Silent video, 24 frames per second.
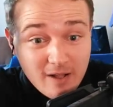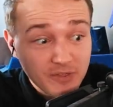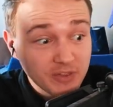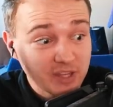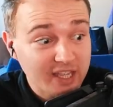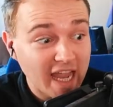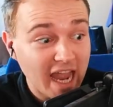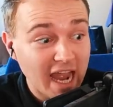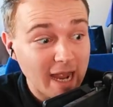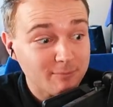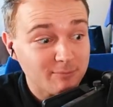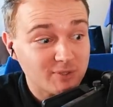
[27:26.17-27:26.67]

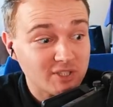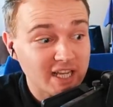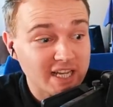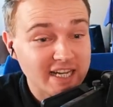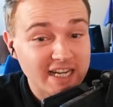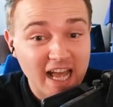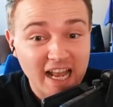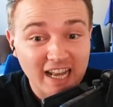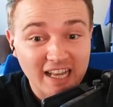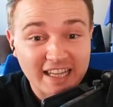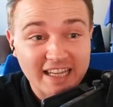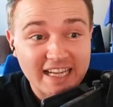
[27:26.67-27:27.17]
Captain,
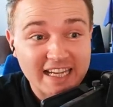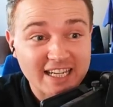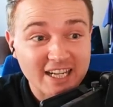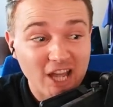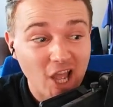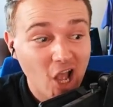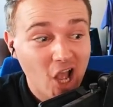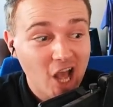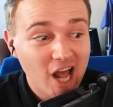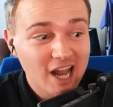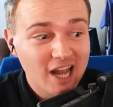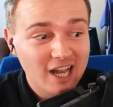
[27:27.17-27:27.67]
leader,
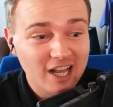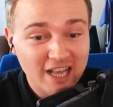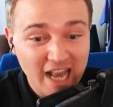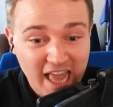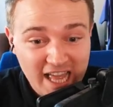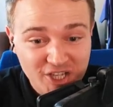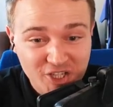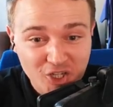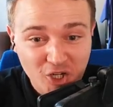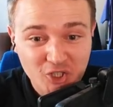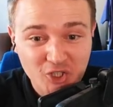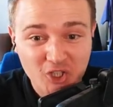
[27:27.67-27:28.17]

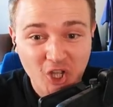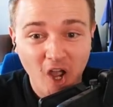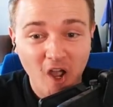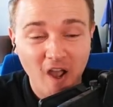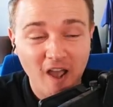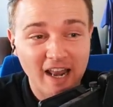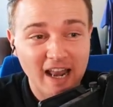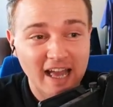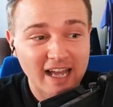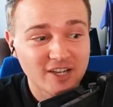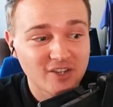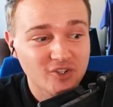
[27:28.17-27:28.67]
legend
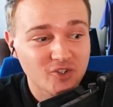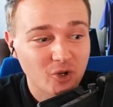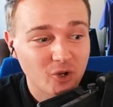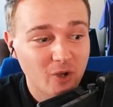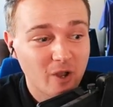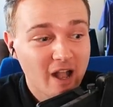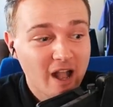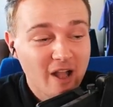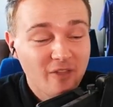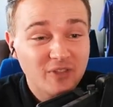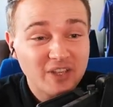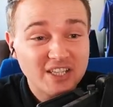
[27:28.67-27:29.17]
Carl Andrew.
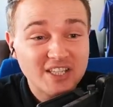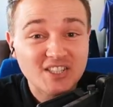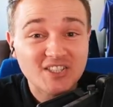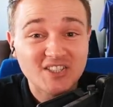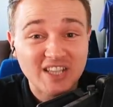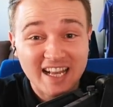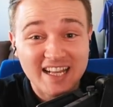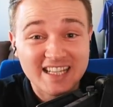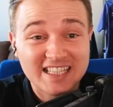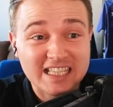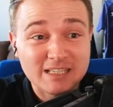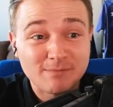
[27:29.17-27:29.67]
The
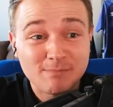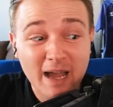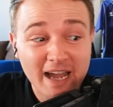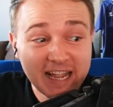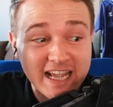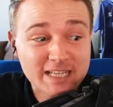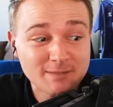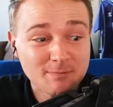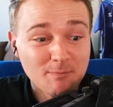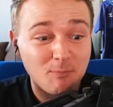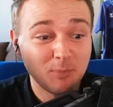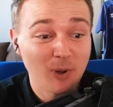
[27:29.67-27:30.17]
centre-back
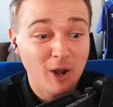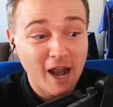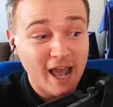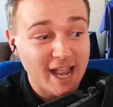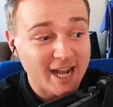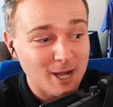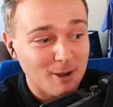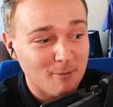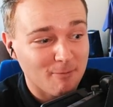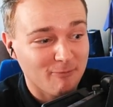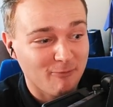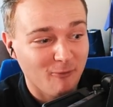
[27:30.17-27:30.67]
has been played
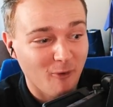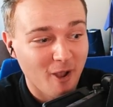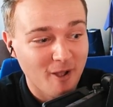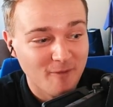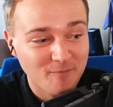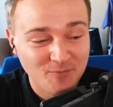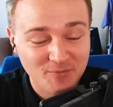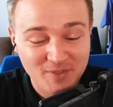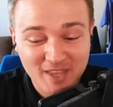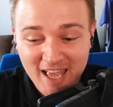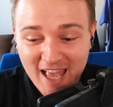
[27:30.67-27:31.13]
up front.